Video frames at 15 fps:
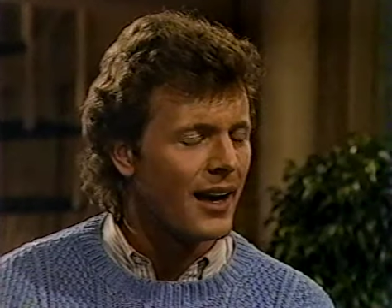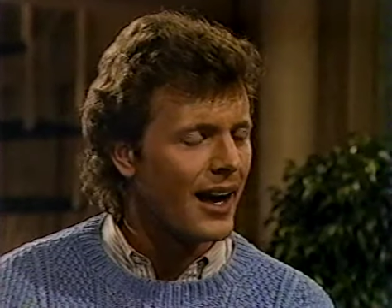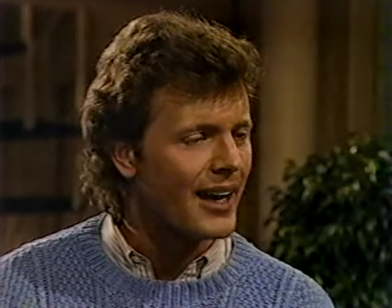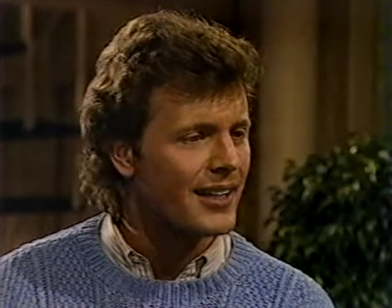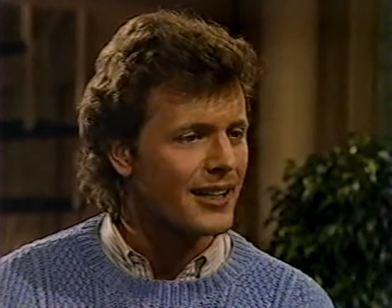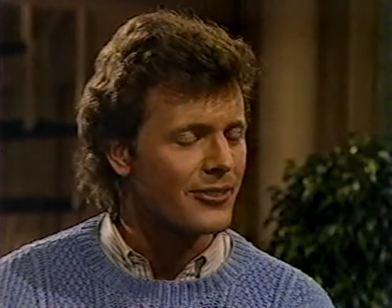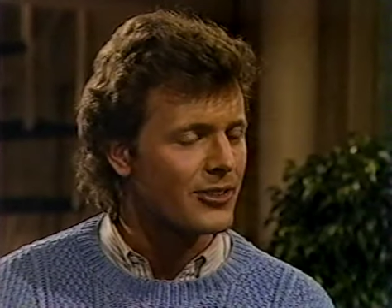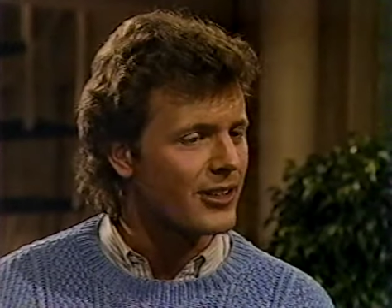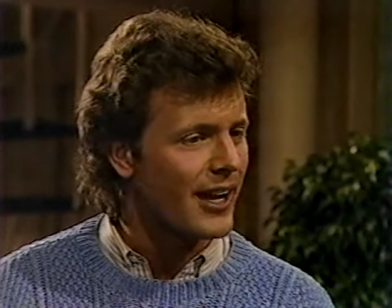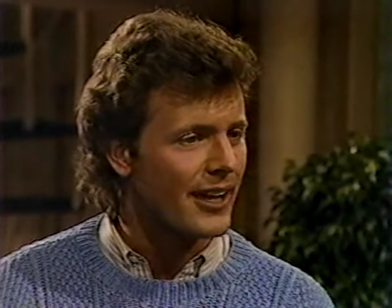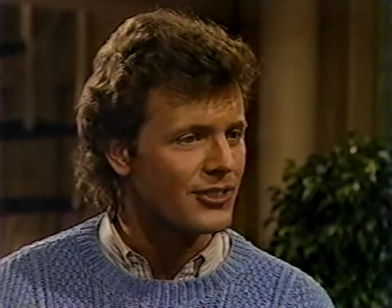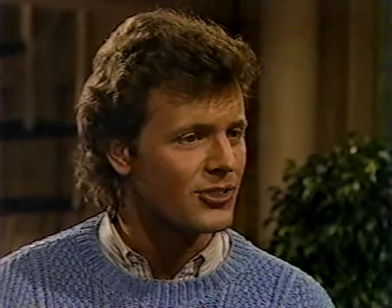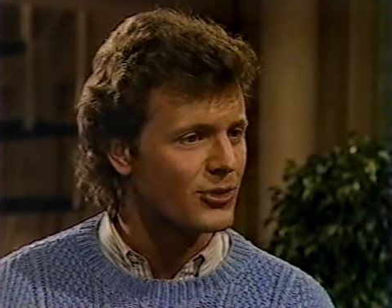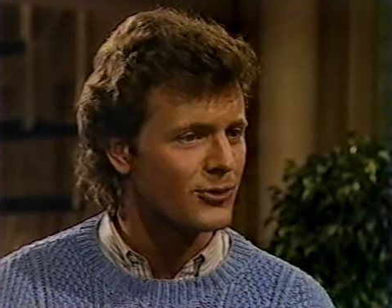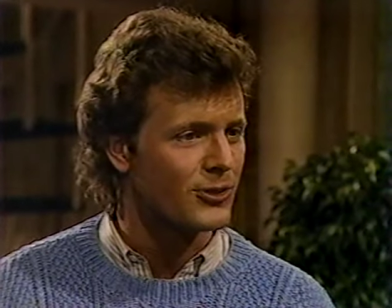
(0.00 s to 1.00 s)
I never
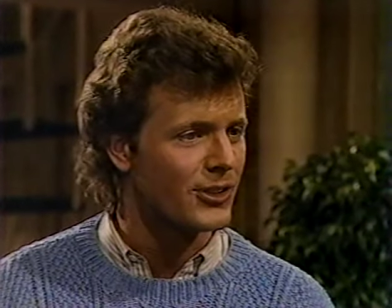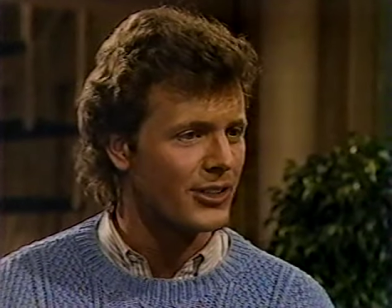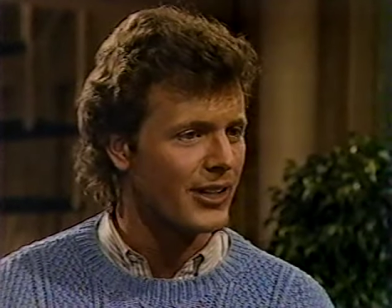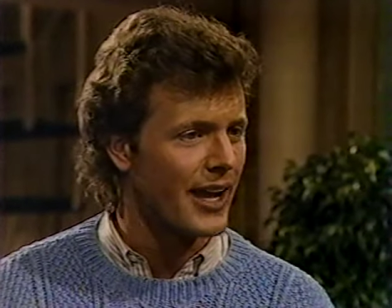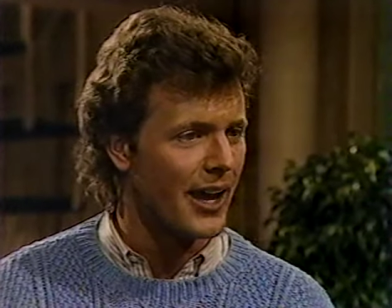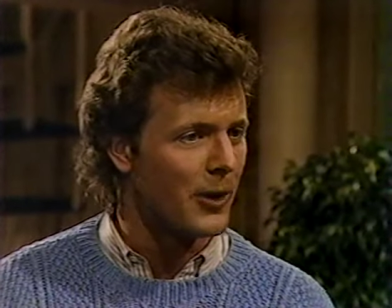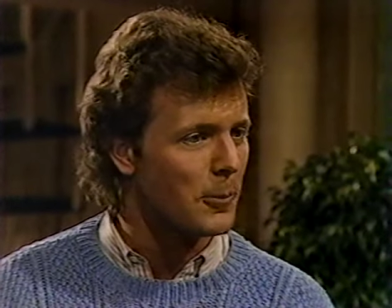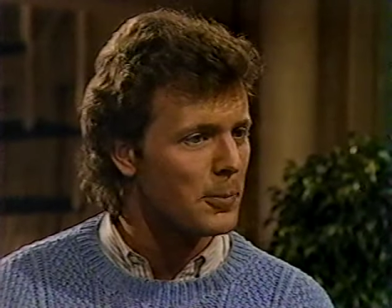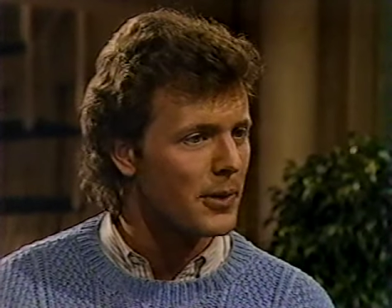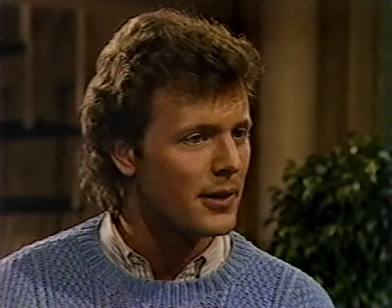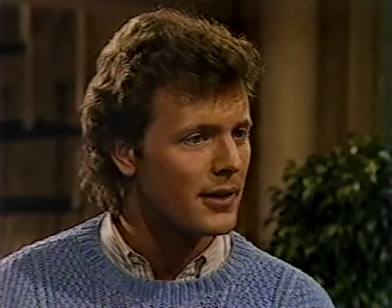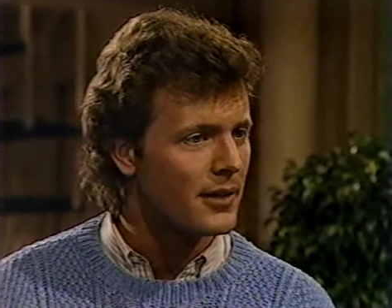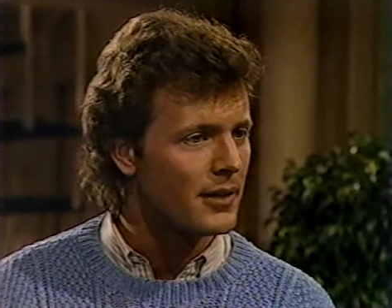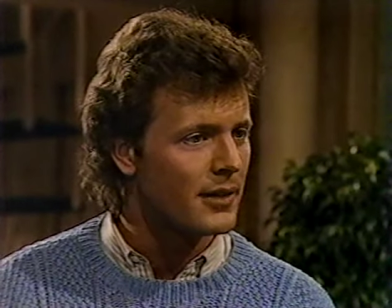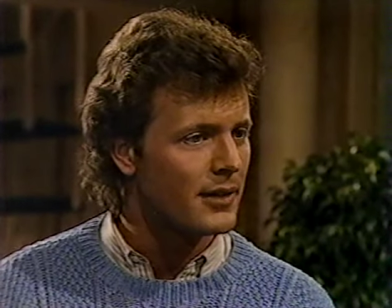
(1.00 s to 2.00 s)
asked you for your help.
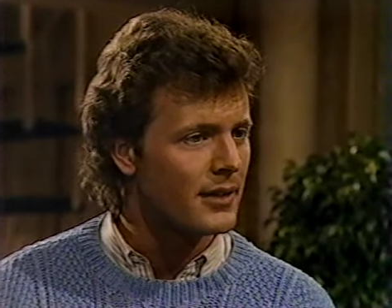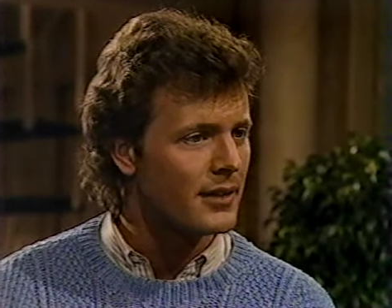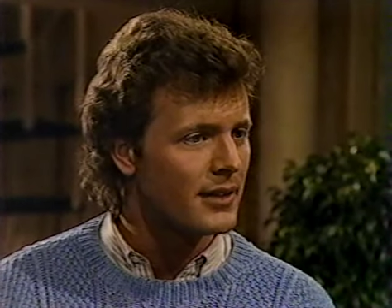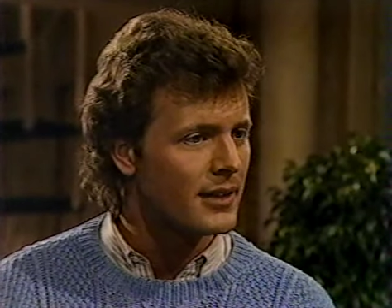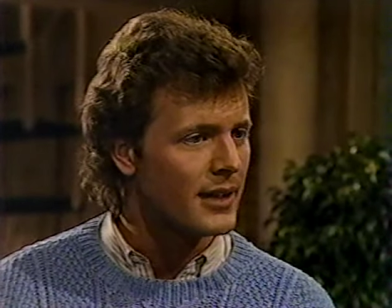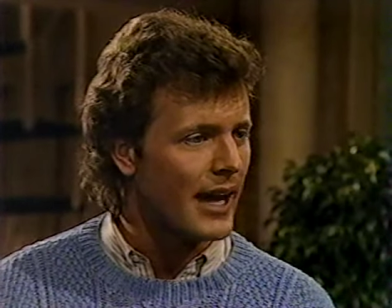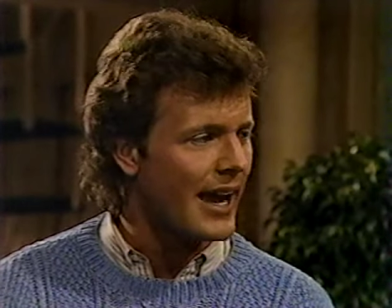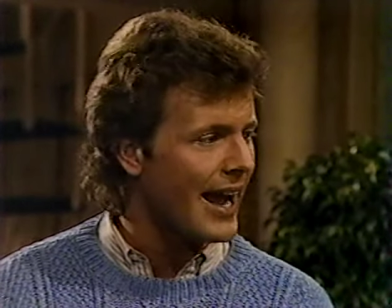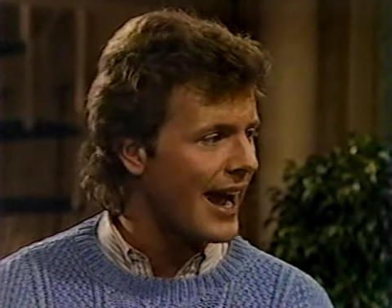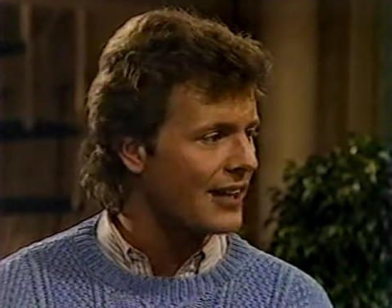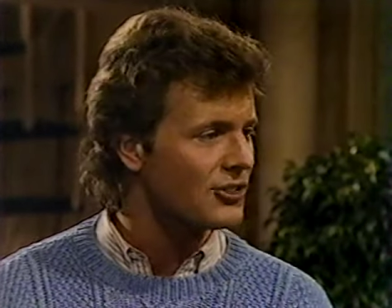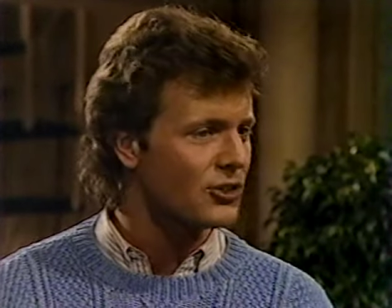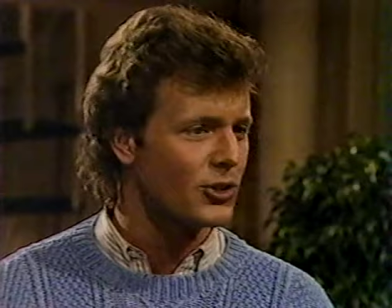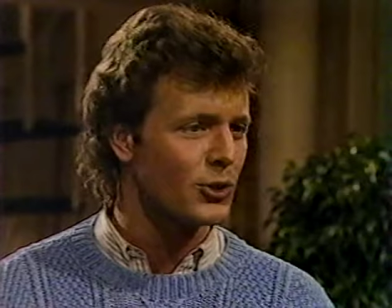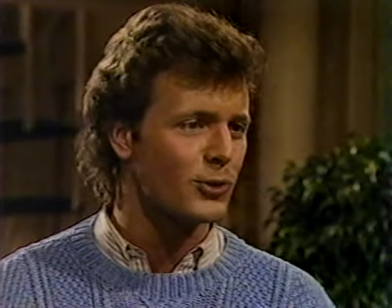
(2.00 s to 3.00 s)
I
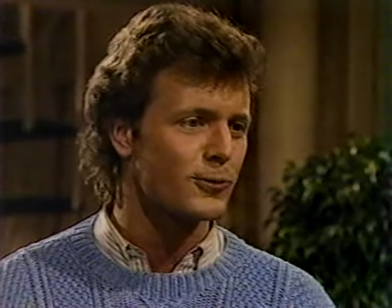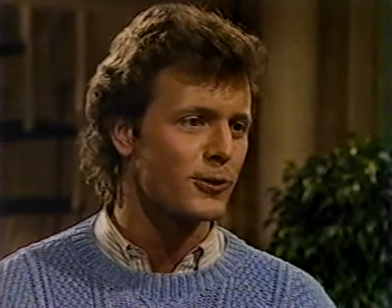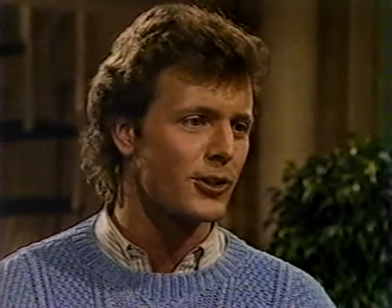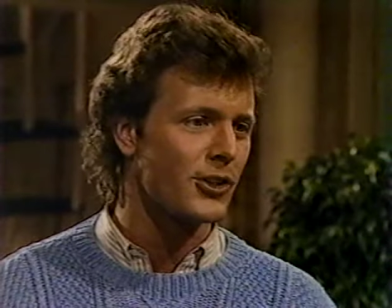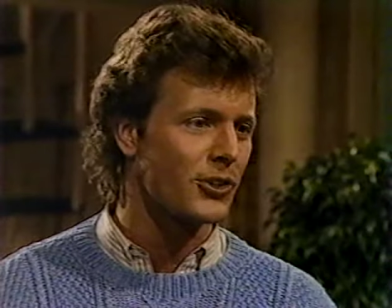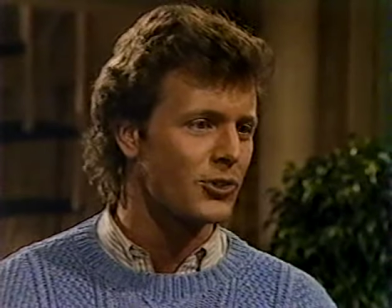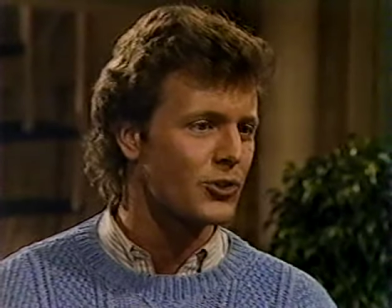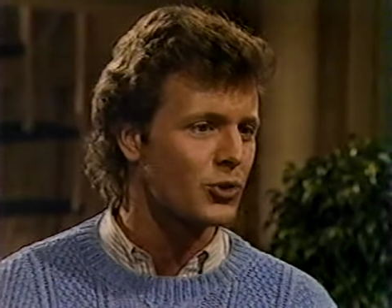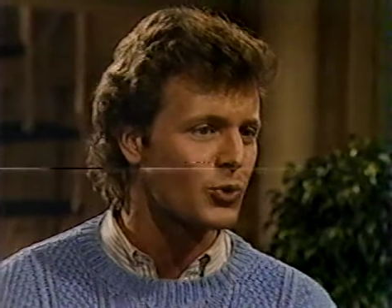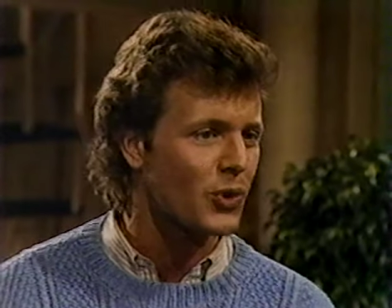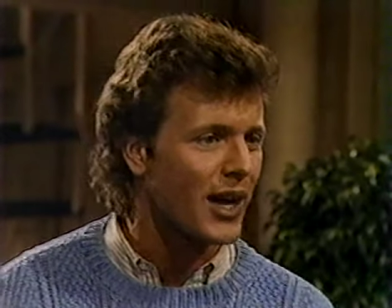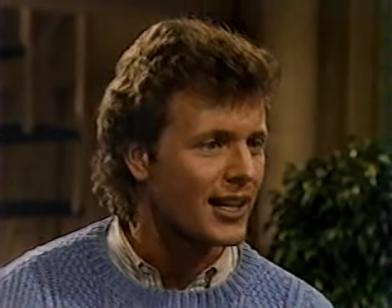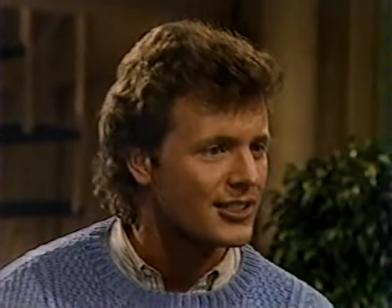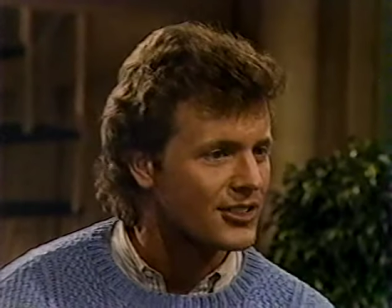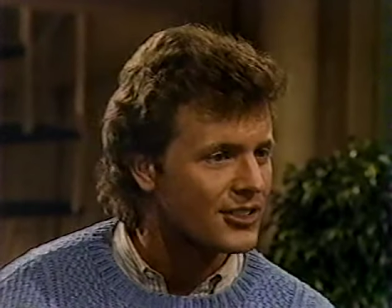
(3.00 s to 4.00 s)
asked you for your
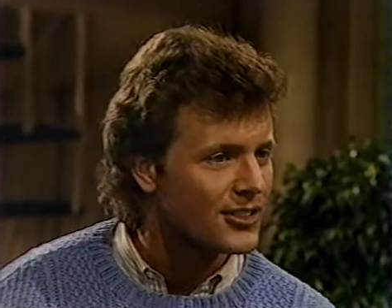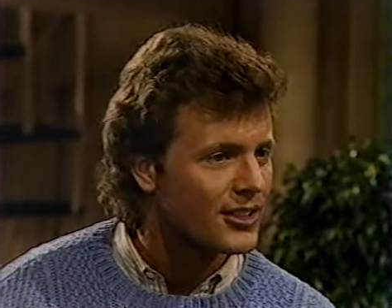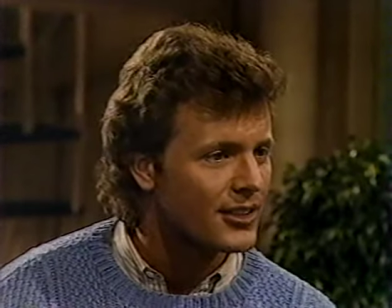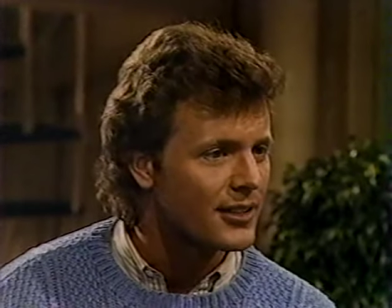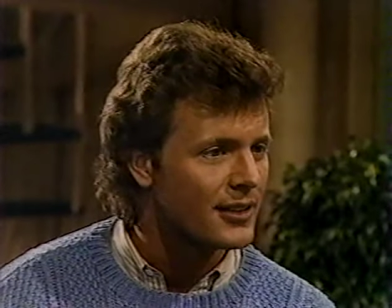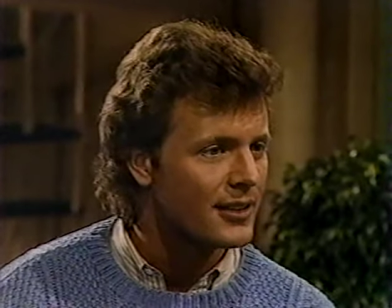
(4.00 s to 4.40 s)
trust,